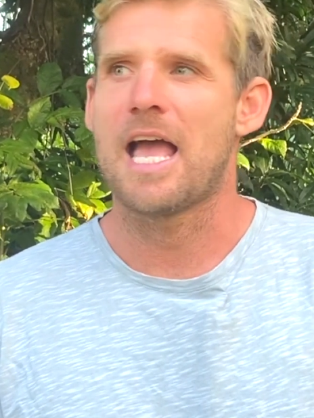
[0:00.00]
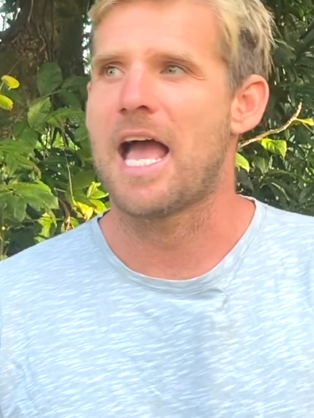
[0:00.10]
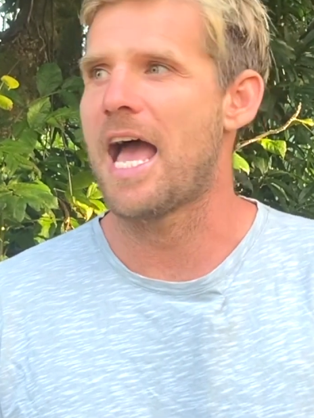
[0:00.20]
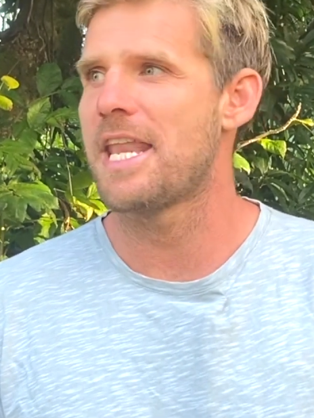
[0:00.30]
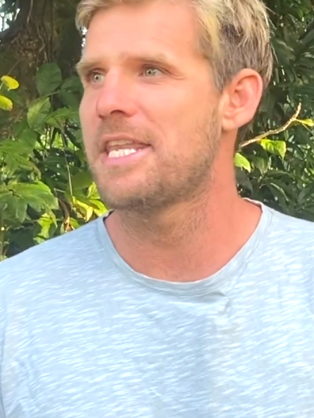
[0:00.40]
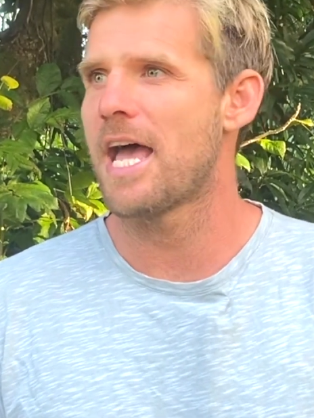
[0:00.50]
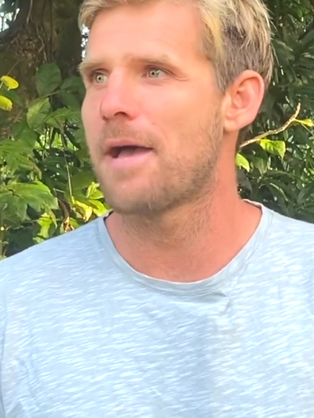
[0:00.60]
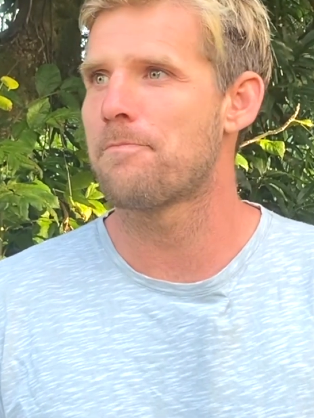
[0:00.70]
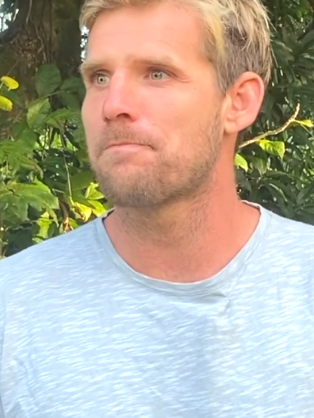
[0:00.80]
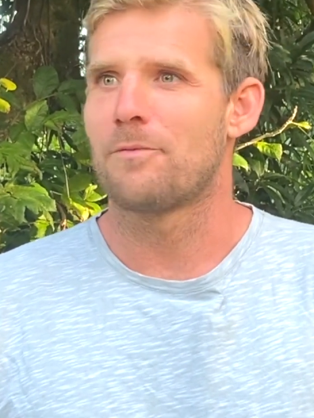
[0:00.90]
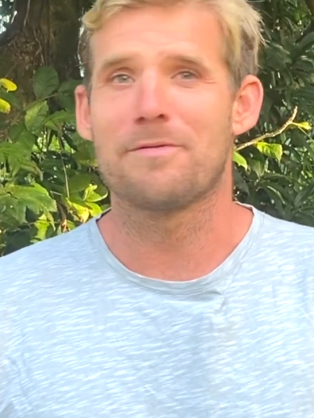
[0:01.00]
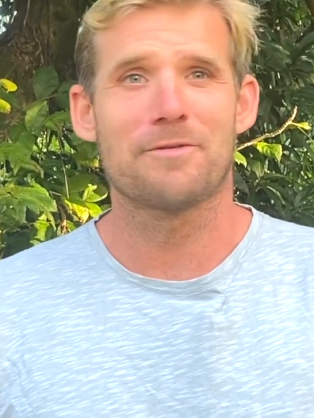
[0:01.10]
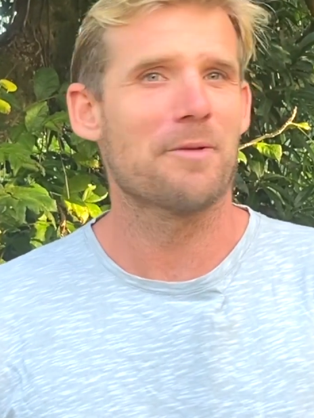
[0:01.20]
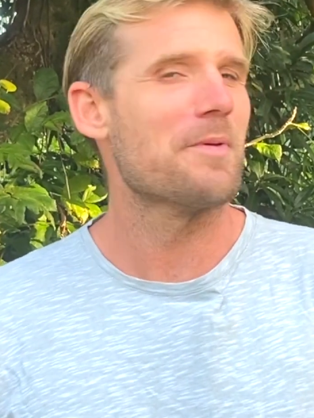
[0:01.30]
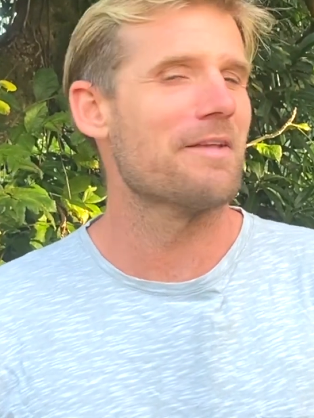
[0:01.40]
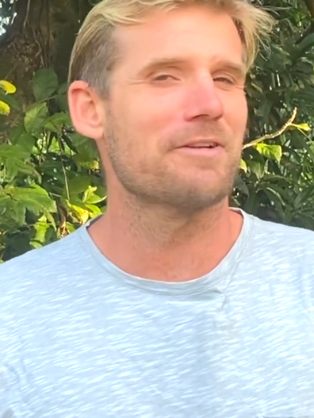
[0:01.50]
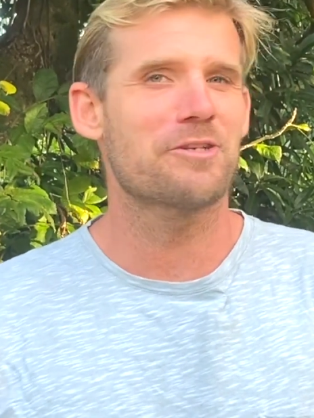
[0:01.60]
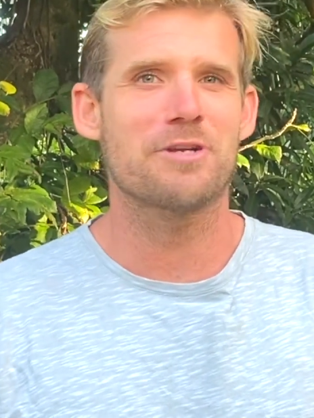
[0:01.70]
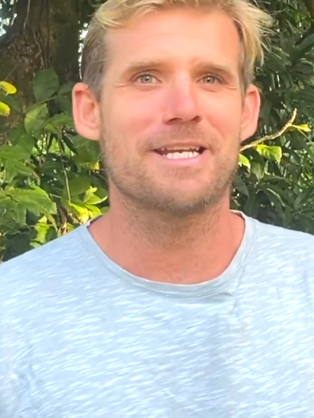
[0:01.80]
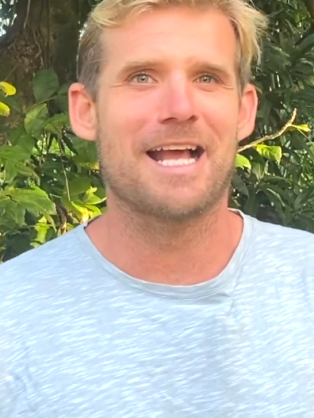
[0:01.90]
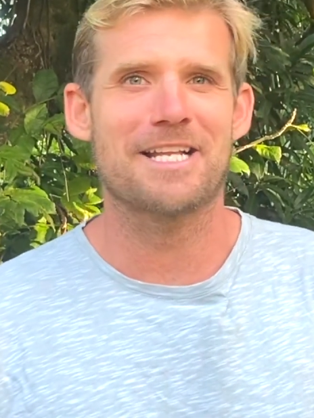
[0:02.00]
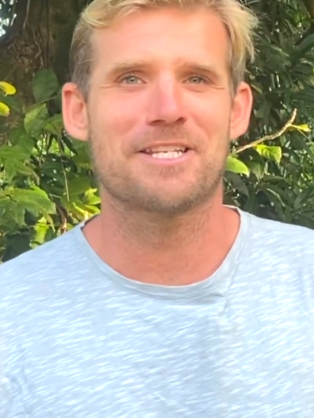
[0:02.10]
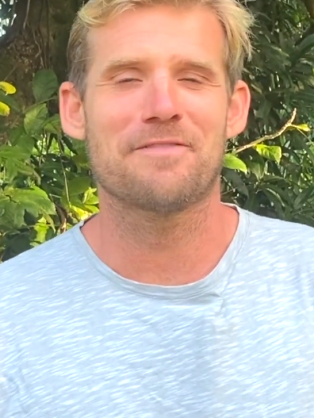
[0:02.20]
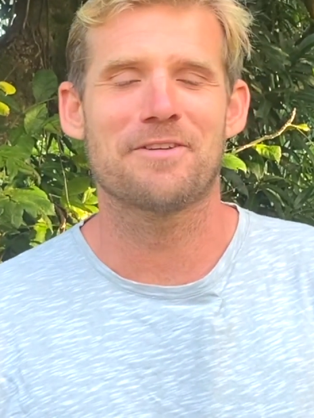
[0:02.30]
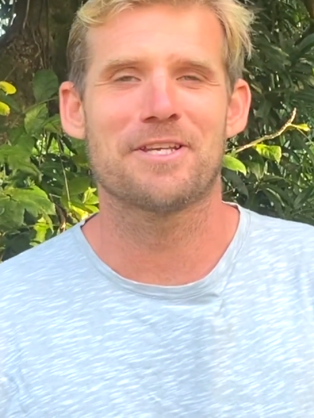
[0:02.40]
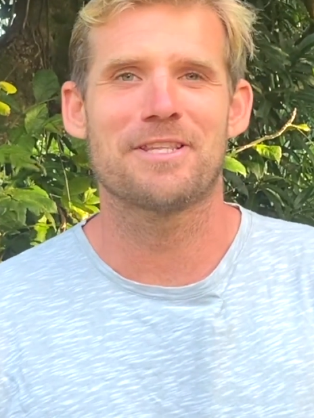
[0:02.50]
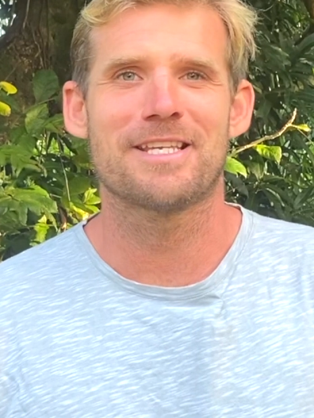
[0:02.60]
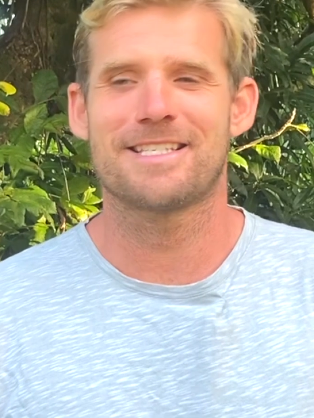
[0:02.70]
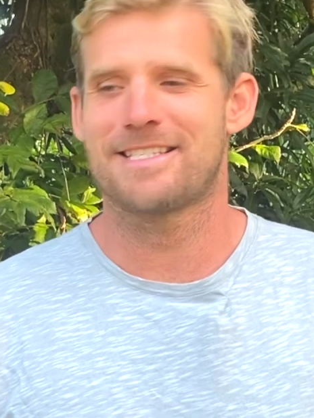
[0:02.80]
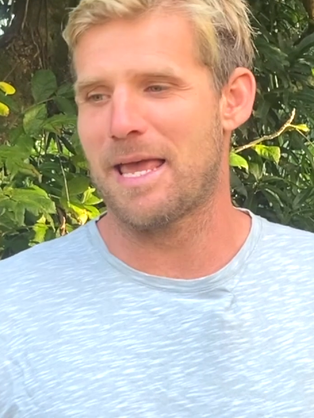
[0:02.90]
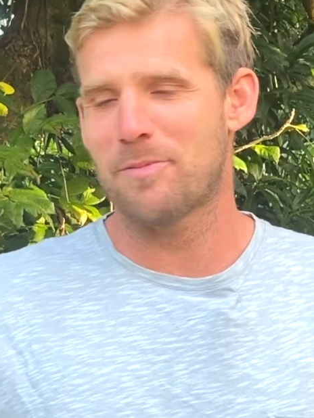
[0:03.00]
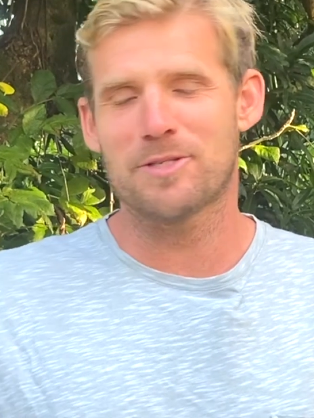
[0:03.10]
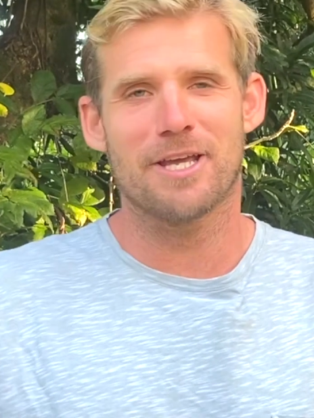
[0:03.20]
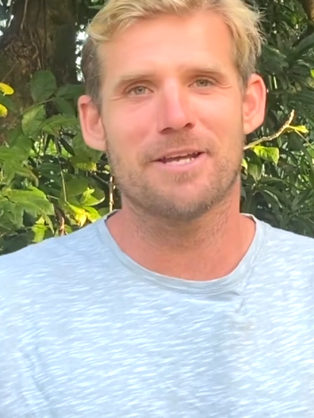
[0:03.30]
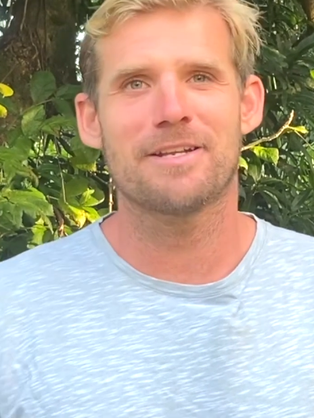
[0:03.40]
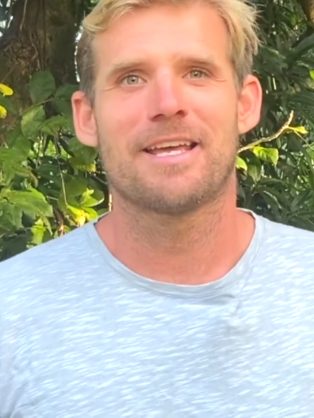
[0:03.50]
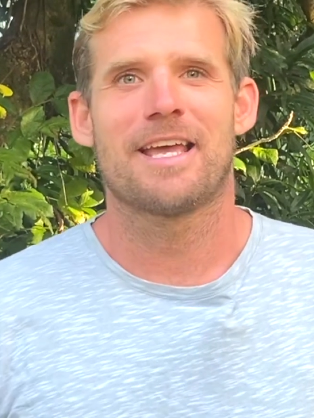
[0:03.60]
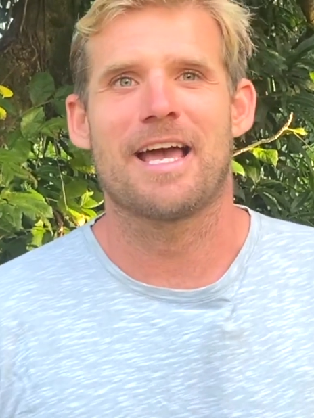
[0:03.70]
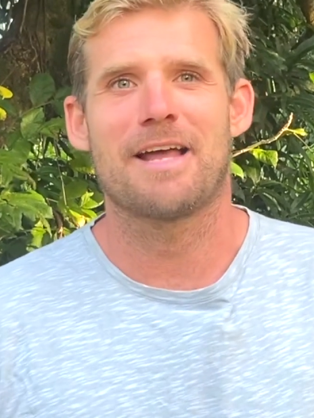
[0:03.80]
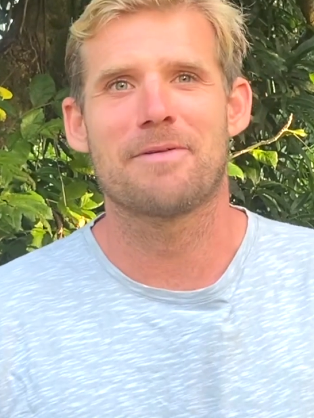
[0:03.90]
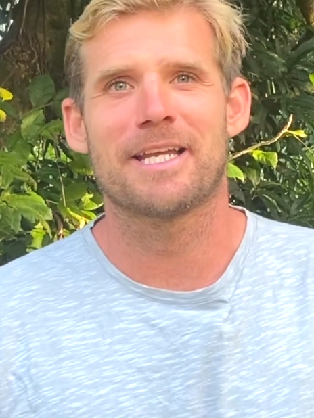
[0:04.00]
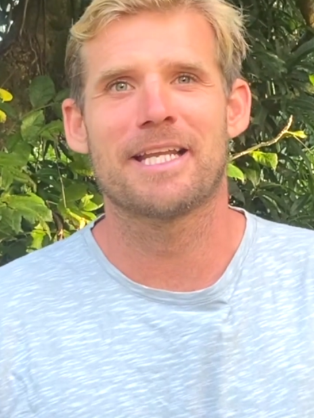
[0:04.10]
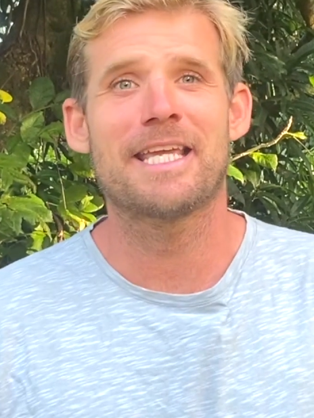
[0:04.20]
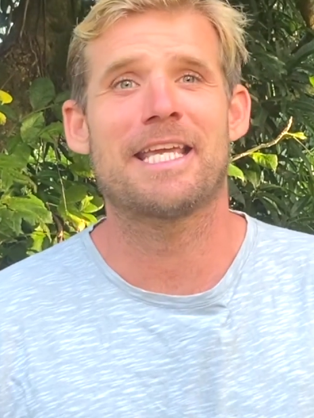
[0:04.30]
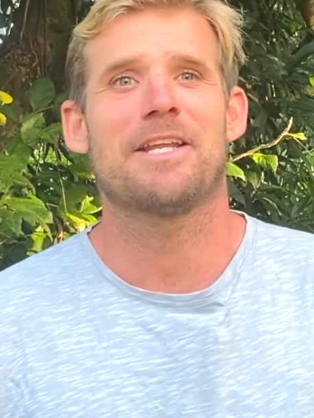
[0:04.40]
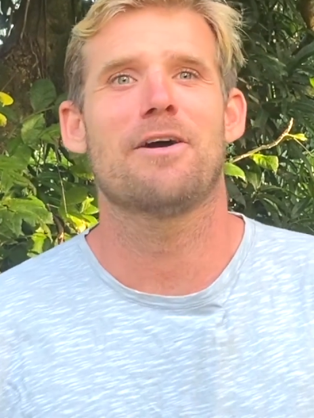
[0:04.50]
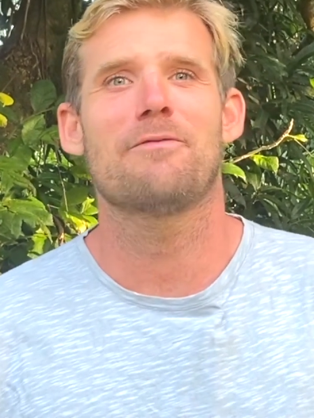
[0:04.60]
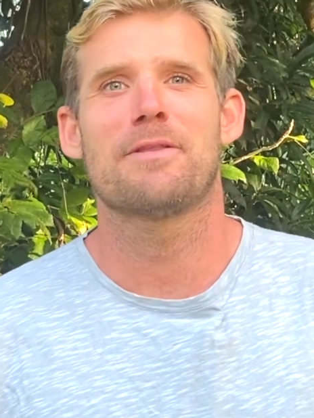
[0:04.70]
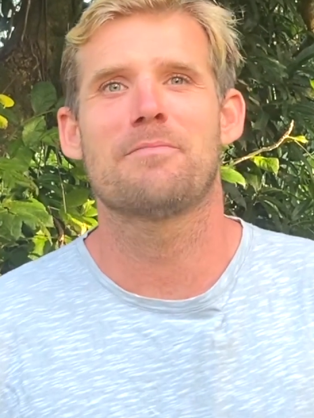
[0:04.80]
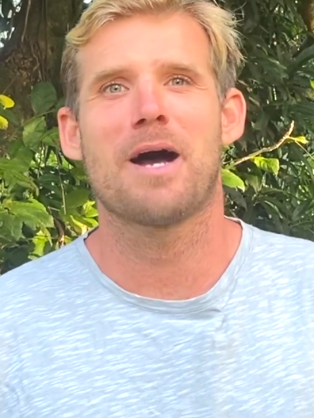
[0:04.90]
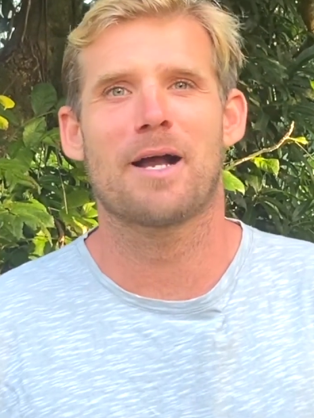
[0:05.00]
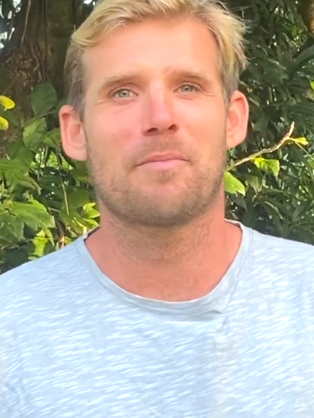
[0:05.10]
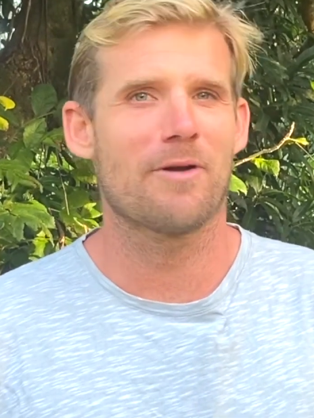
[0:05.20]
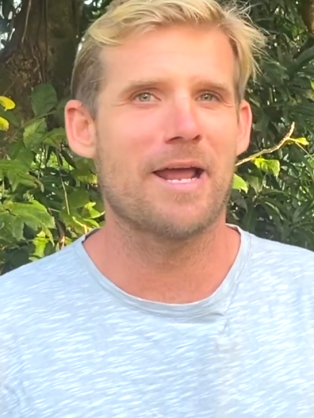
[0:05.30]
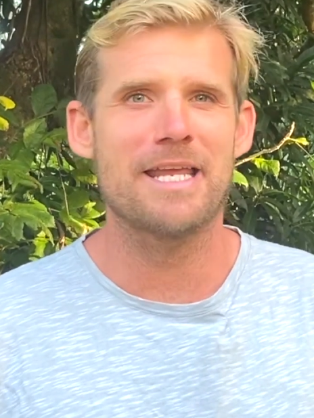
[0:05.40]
And we've got a bit of a treat actually for you this episode, and we're going to kick it off with Marc Pare.